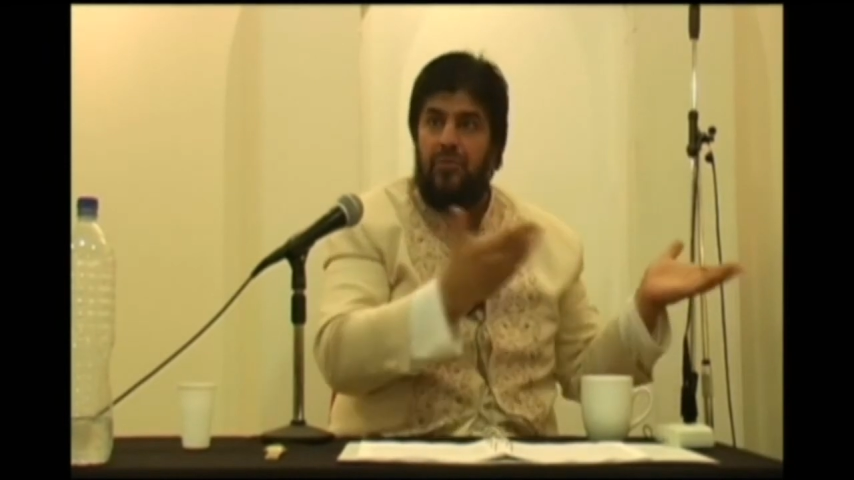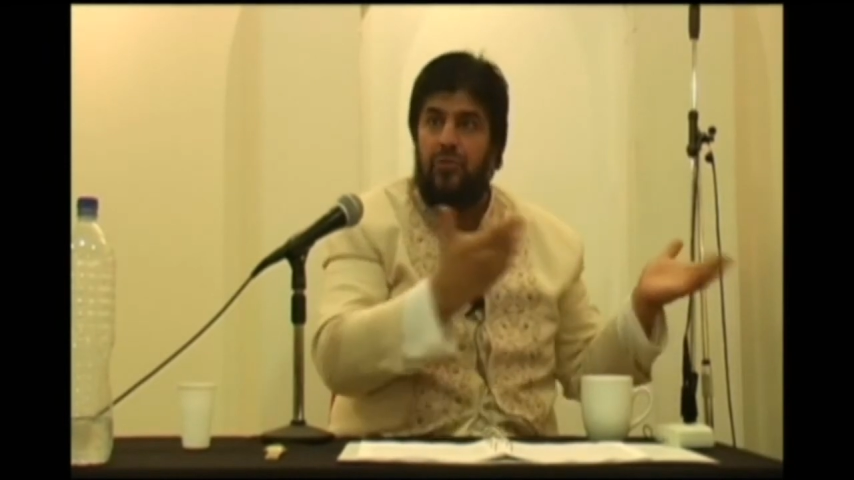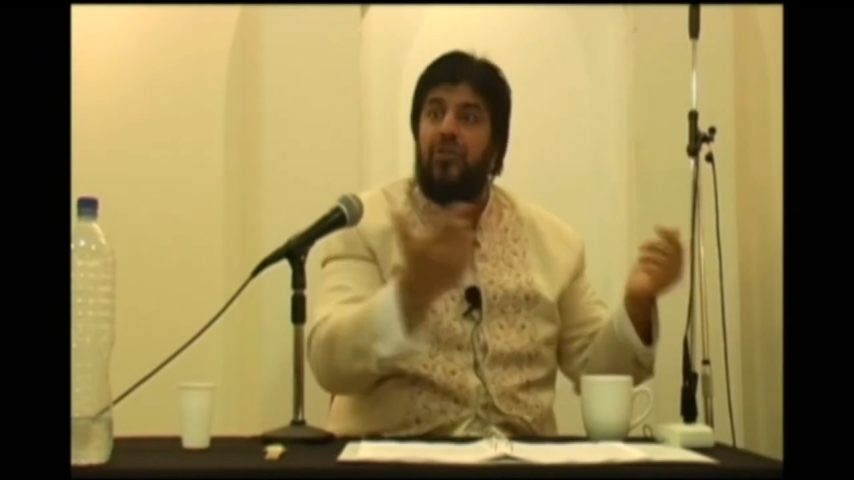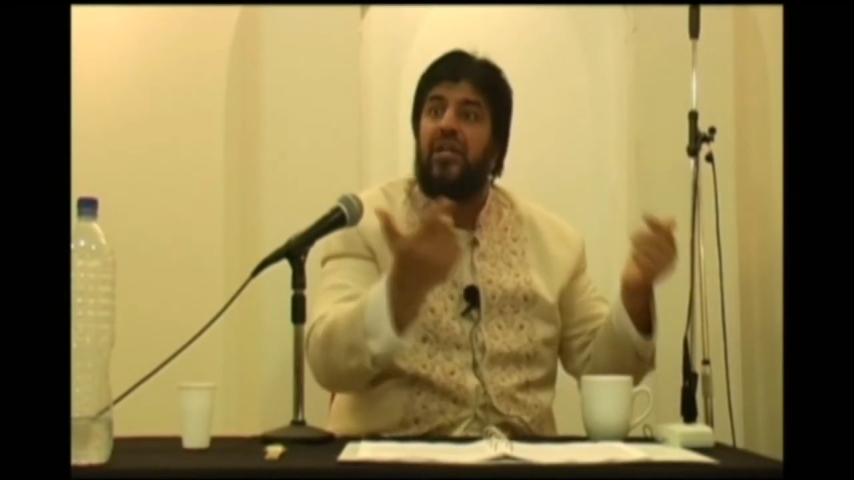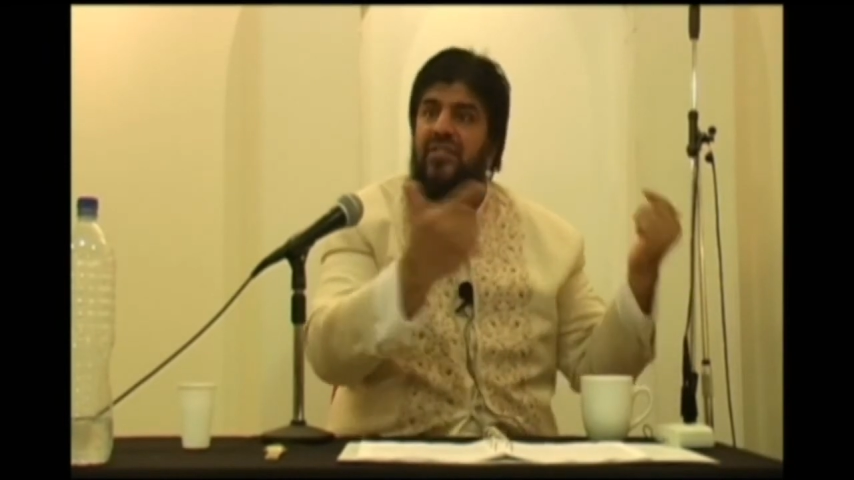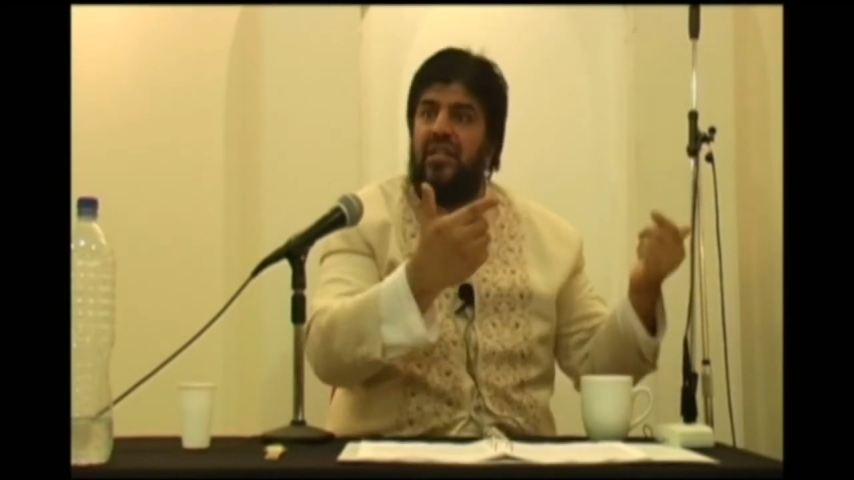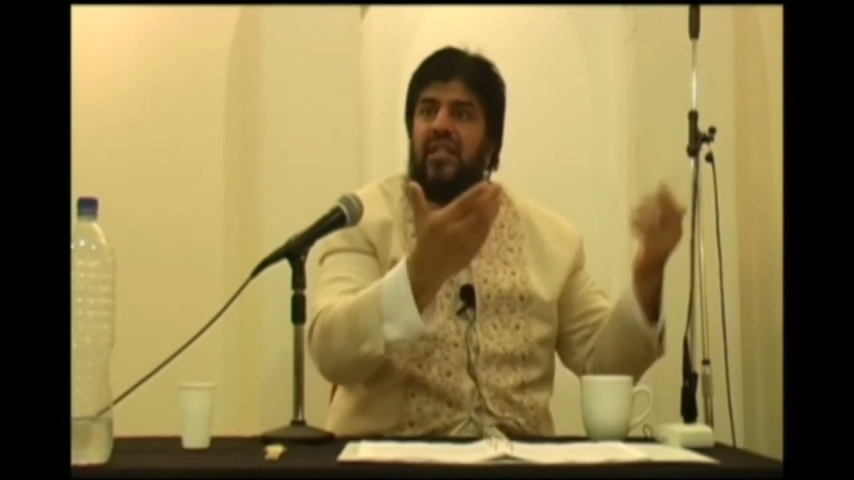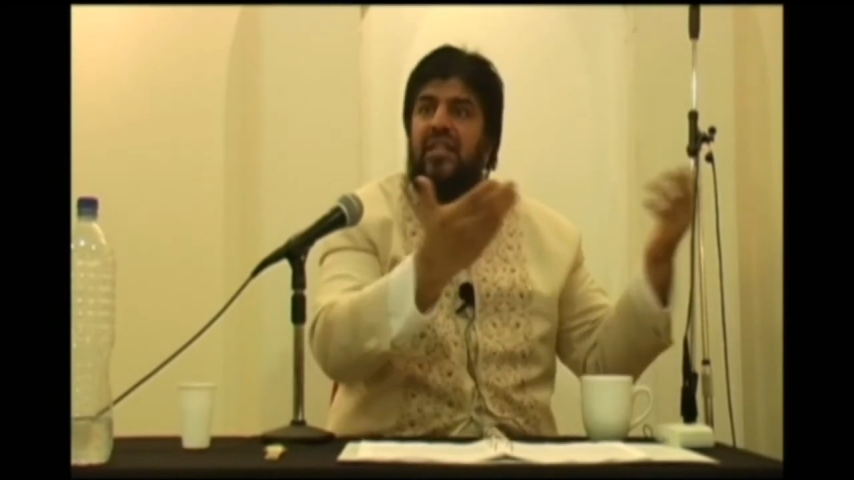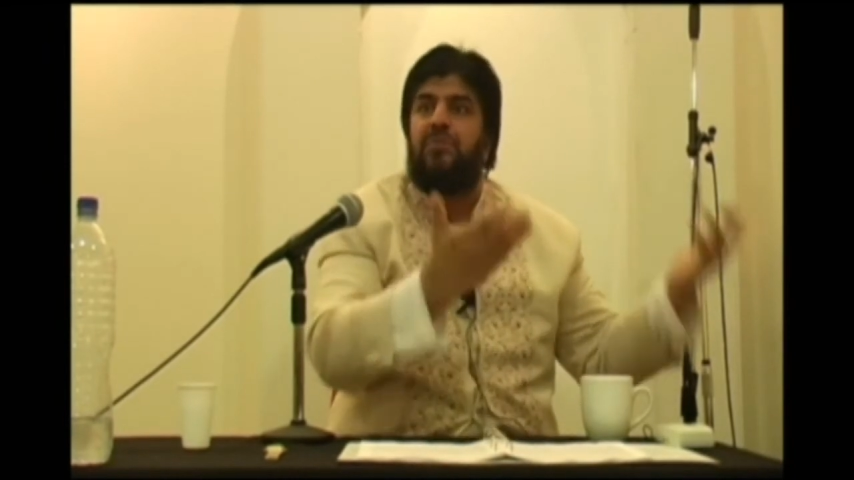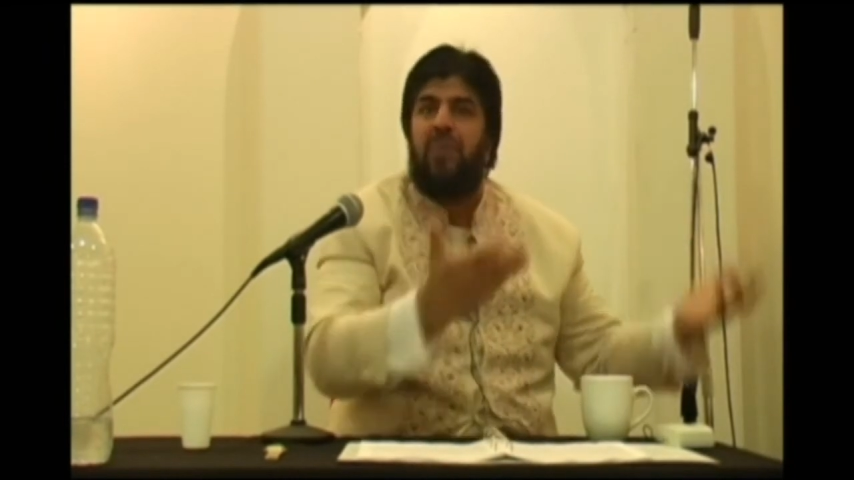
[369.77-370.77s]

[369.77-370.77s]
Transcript: to Yazid in his